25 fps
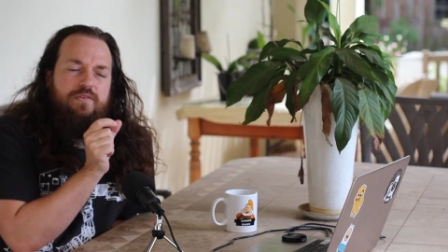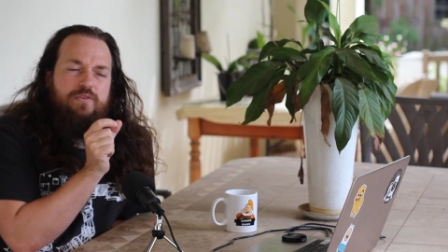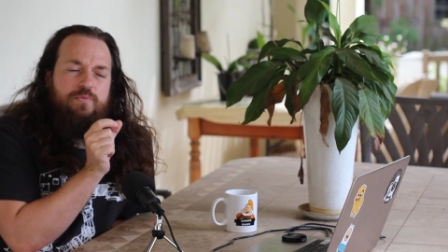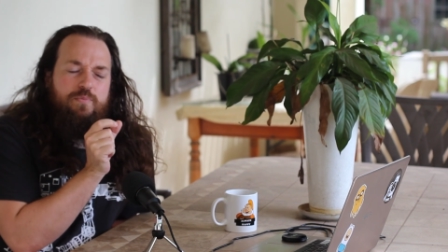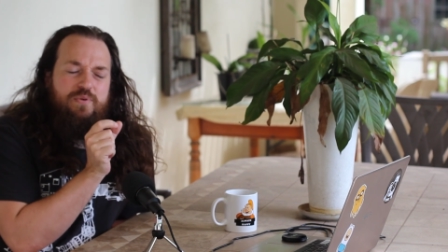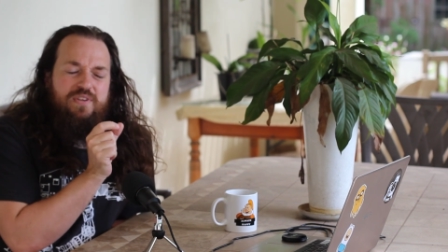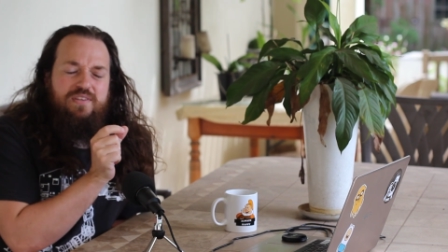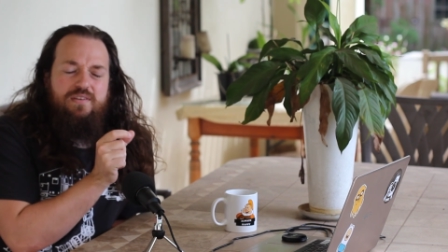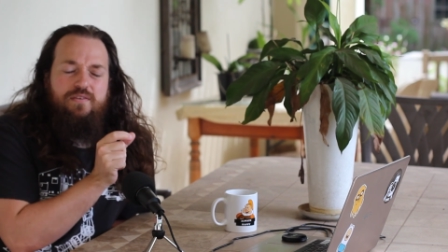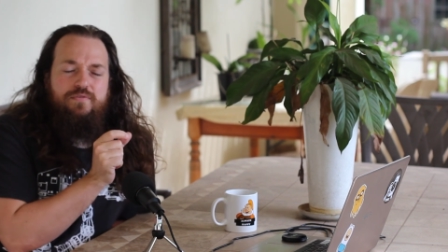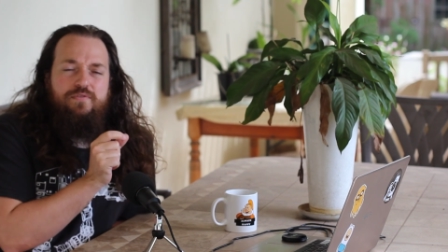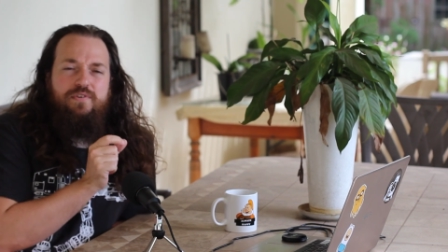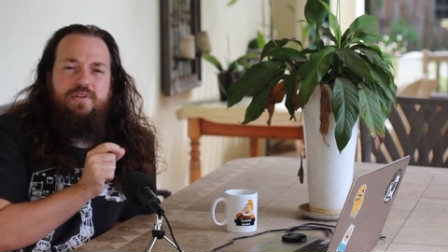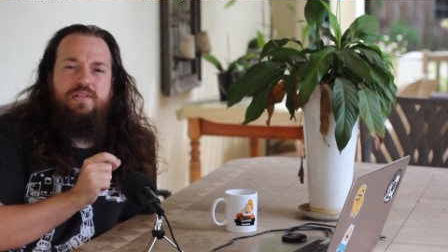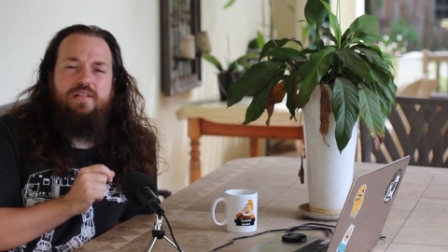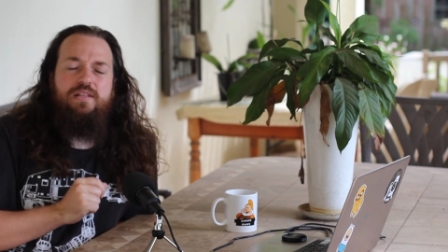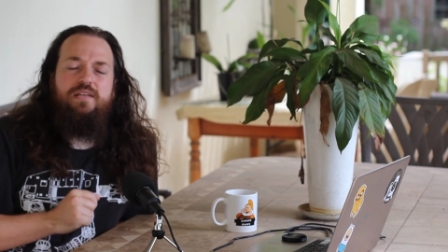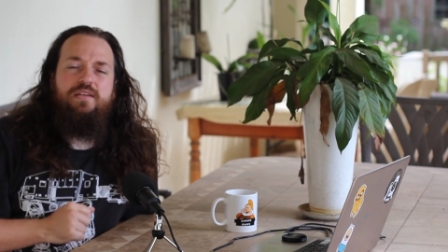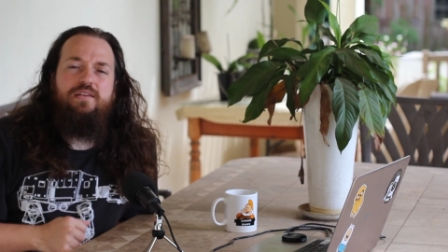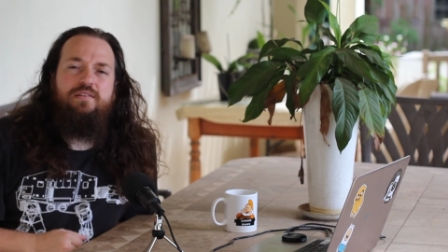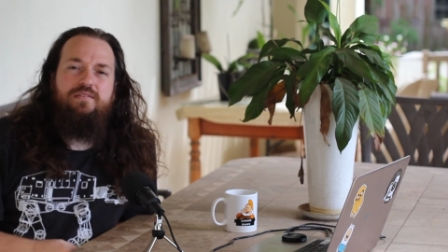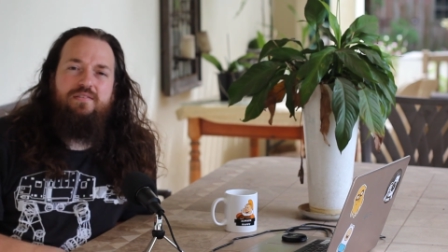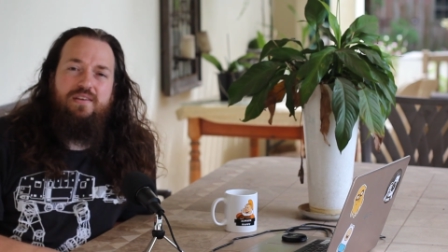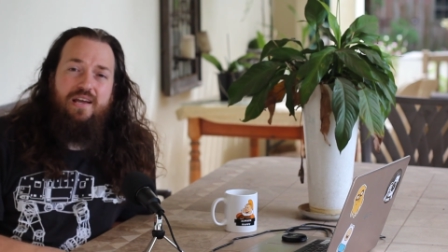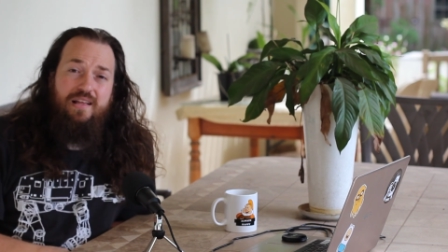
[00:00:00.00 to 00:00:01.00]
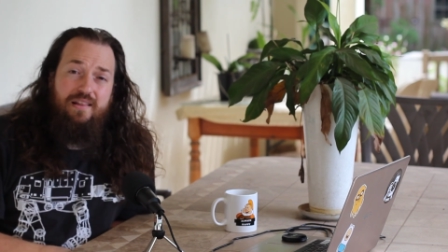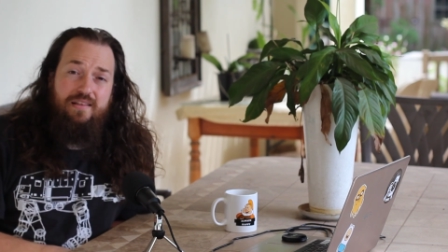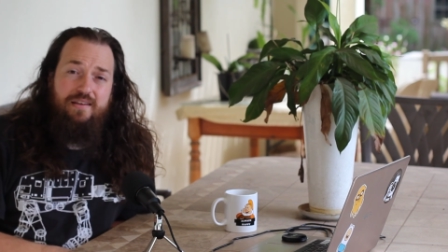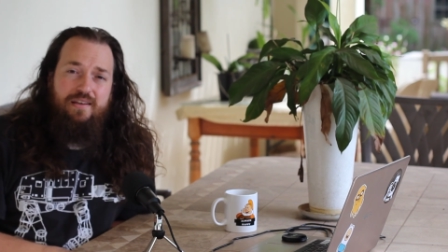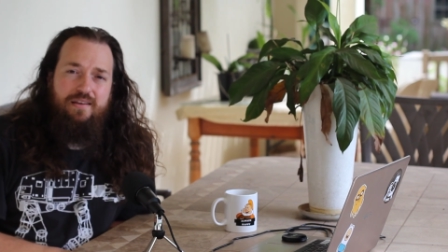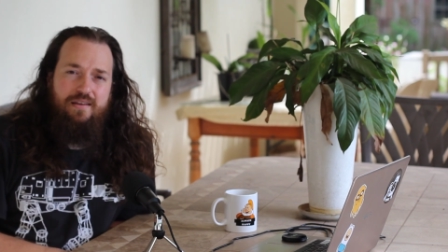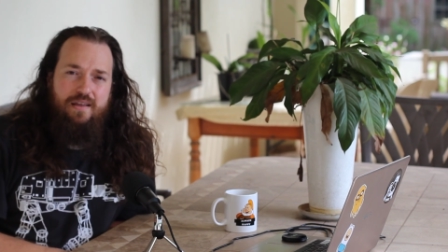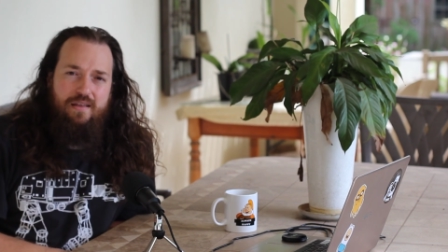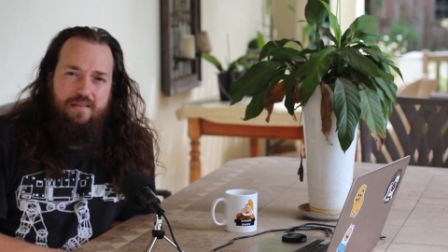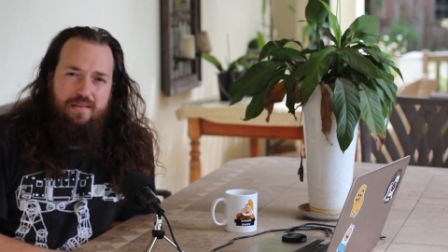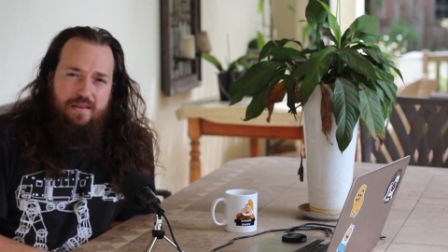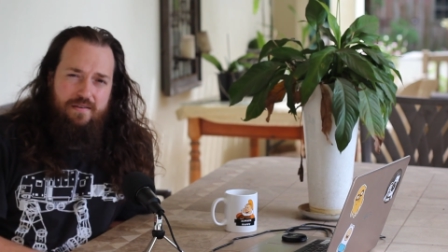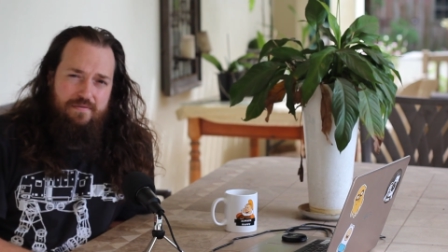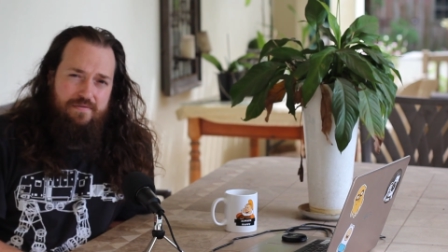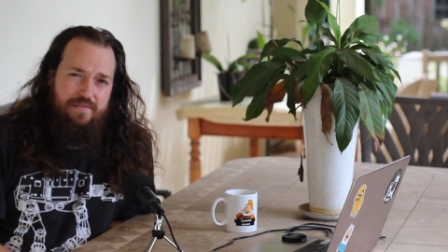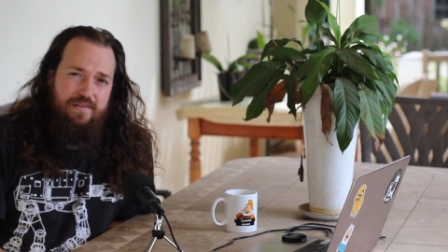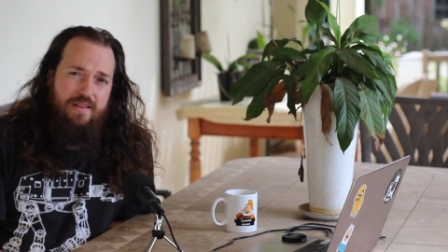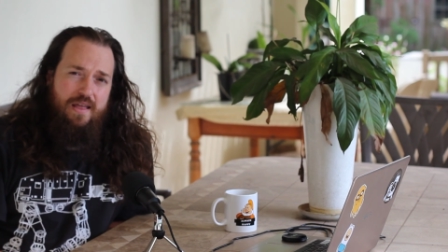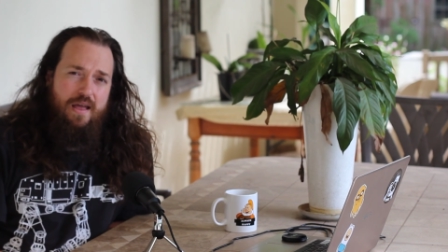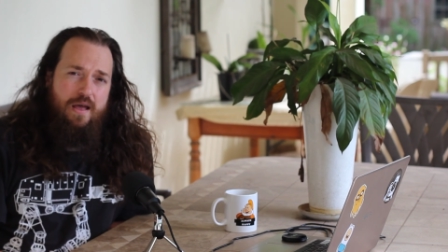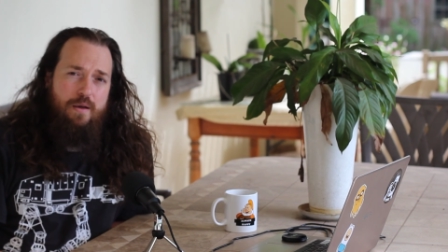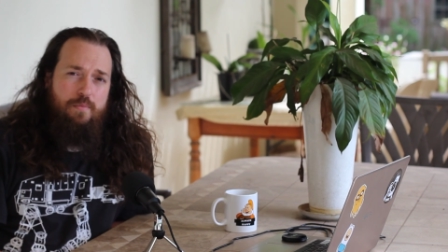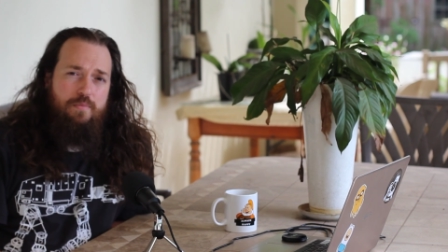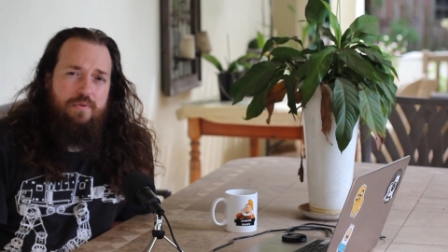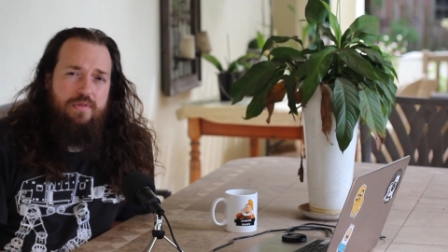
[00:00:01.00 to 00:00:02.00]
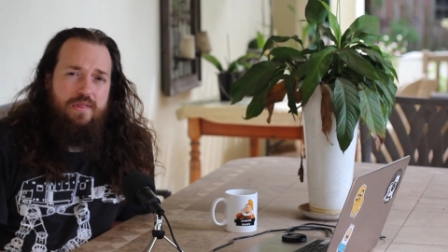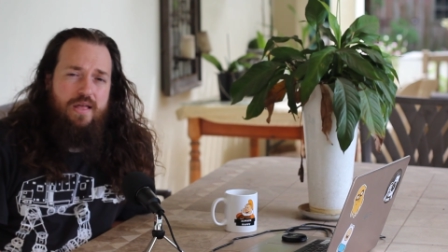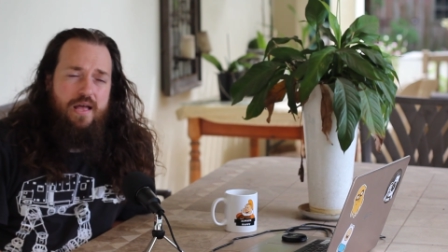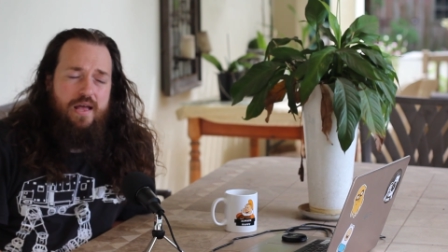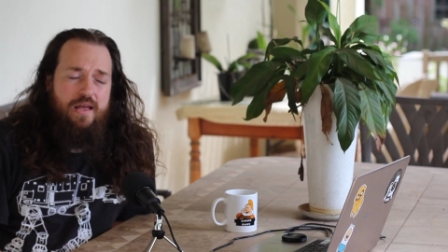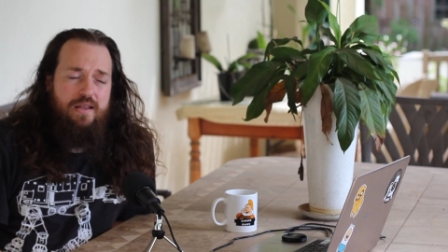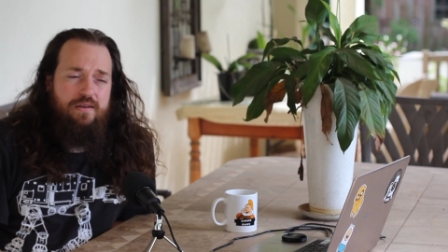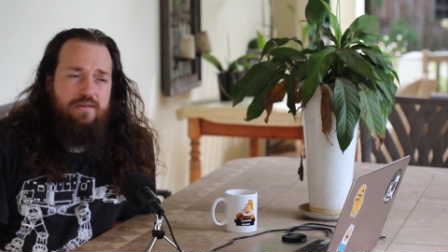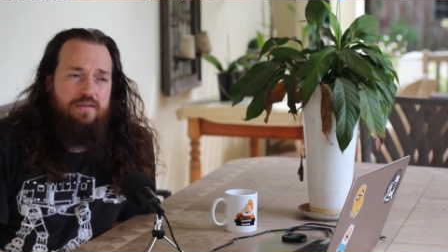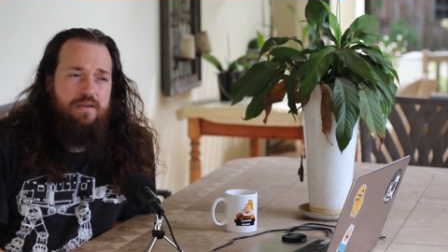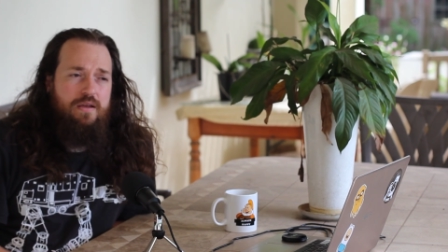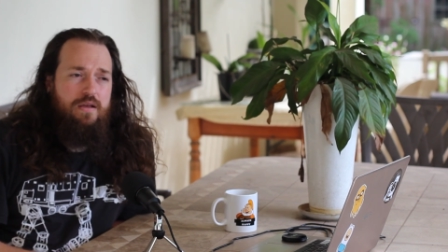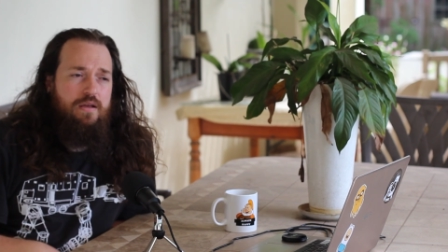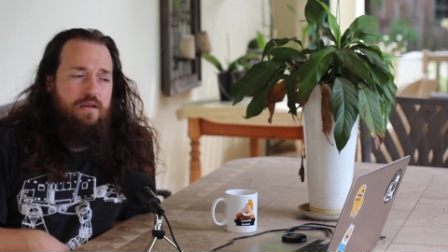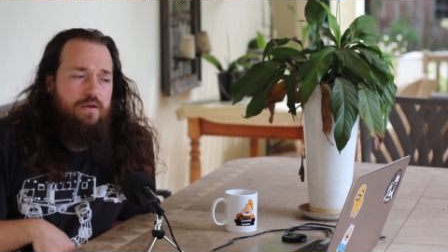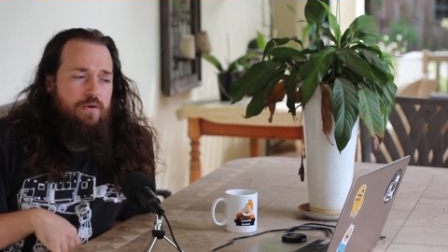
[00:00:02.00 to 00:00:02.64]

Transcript: specifically telling F stab that,